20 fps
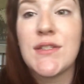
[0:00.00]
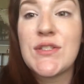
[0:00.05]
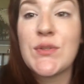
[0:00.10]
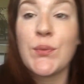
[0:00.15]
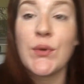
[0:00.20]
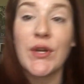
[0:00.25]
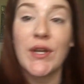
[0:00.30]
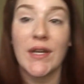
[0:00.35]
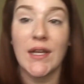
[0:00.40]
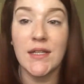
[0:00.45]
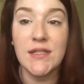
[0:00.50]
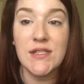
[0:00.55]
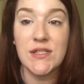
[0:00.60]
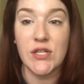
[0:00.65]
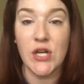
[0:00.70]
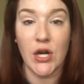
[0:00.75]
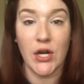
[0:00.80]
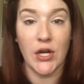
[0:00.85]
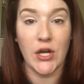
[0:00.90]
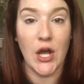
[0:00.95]
so we're gonna get
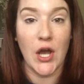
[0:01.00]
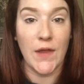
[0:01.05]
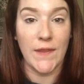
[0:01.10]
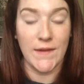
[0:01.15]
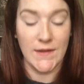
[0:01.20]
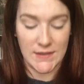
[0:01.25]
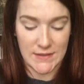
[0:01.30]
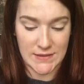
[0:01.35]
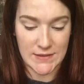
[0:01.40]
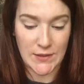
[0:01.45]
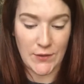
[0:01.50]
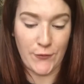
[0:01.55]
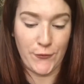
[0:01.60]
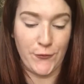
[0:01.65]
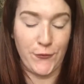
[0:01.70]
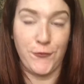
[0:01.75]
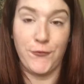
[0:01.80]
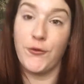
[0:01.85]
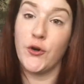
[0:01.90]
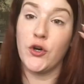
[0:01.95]
started on this
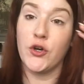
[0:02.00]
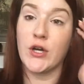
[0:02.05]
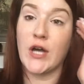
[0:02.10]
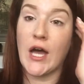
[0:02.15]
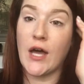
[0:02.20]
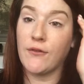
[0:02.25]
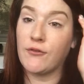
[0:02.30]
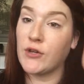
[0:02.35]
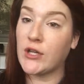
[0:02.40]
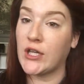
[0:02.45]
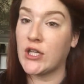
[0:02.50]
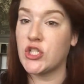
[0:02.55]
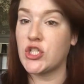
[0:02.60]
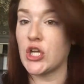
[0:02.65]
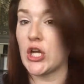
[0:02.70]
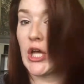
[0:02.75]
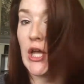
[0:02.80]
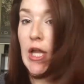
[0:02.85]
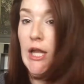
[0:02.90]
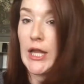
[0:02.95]
full coverage
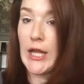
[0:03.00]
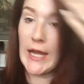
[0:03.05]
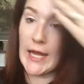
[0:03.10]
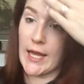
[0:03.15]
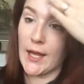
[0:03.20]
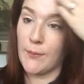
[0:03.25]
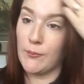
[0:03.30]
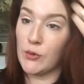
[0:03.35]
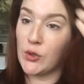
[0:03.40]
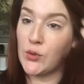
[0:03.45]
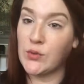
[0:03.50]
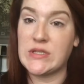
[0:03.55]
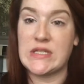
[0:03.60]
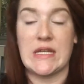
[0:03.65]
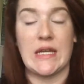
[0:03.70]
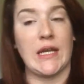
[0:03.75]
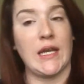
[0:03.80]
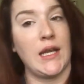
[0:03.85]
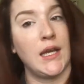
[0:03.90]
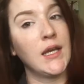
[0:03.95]
glam
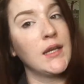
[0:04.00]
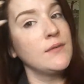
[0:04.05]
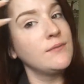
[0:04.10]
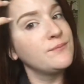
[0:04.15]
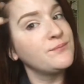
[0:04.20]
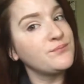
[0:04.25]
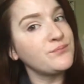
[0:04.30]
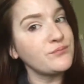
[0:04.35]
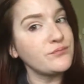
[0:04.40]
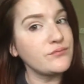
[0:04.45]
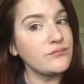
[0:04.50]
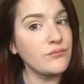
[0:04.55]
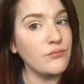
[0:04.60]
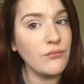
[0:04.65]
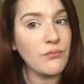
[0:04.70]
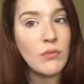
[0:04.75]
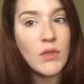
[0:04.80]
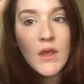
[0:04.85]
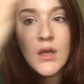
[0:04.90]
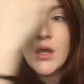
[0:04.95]
routine.
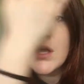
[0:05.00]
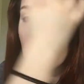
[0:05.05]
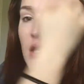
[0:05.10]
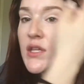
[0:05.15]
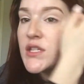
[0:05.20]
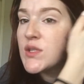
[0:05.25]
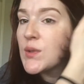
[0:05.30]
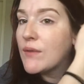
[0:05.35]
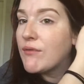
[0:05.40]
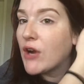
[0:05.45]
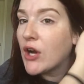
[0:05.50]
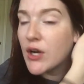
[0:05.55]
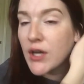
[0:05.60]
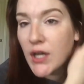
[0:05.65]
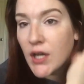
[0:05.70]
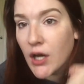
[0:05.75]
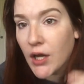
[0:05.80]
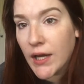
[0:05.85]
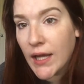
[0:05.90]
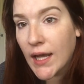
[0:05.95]
So I've already
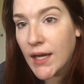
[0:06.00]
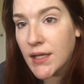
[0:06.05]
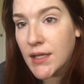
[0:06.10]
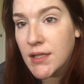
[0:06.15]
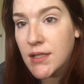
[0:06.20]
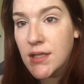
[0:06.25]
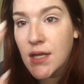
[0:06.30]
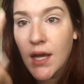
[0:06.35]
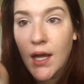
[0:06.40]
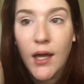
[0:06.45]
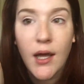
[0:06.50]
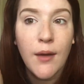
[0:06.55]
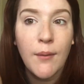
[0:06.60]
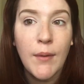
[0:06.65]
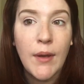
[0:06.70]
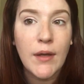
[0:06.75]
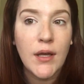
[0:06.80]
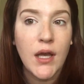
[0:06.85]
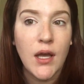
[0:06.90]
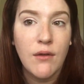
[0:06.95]
gone ahead and
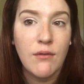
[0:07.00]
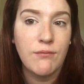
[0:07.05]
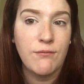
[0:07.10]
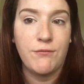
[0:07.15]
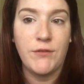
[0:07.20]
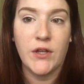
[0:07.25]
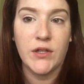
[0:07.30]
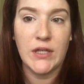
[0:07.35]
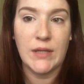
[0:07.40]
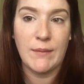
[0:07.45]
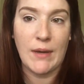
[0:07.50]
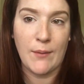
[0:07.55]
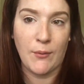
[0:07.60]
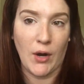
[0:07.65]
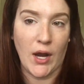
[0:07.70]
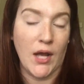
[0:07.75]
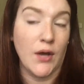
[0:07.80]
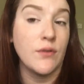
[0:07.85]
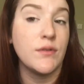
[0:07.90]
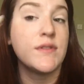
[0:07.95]
filled in my
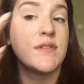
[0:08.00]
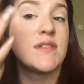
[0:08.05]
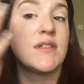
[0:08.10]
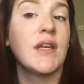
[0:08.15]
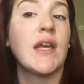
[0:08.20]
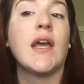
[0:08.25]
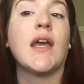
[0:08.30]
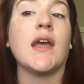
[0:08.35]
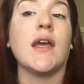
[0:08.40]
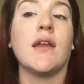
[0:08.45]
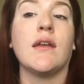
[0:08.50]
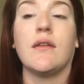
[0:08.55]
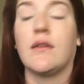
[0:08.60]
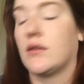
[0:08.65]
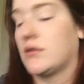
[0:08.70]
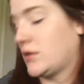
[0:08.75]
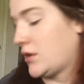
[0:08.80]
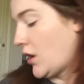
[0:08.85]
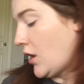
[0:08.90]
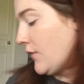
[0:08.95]
brows and
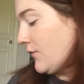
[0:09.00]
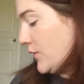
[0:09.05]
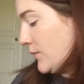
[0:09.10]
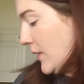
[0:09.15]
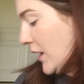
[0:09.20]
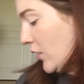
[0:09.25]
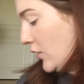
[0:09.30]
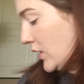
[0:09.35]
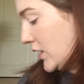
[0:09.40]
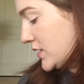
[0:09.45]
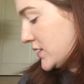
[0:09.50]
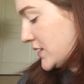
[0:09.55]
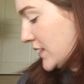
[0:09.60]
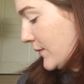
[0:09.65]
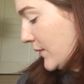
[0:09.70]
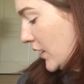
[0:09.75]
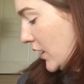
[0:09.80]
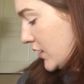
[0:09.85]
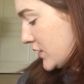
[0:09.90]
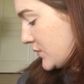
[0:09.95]
carved them out and set
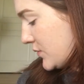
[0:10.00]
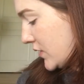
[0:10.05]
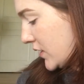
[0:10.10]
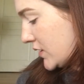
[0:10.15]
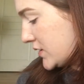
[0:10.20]
my eyes with